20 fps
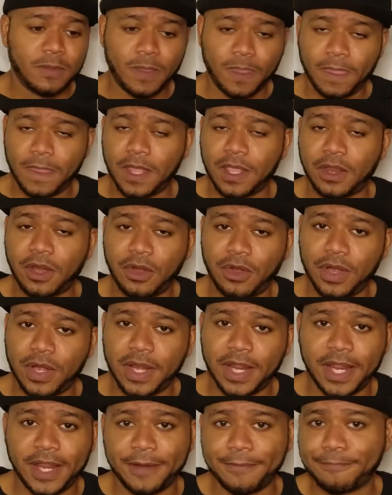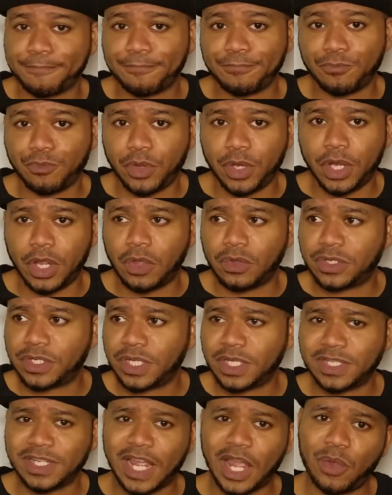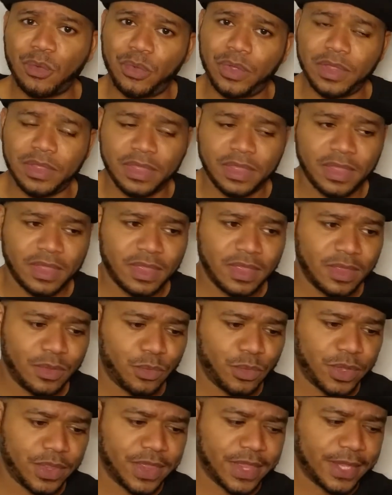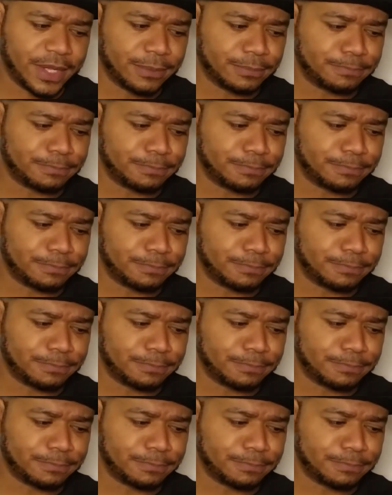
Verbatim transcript: in current day, we know she's not with, with him.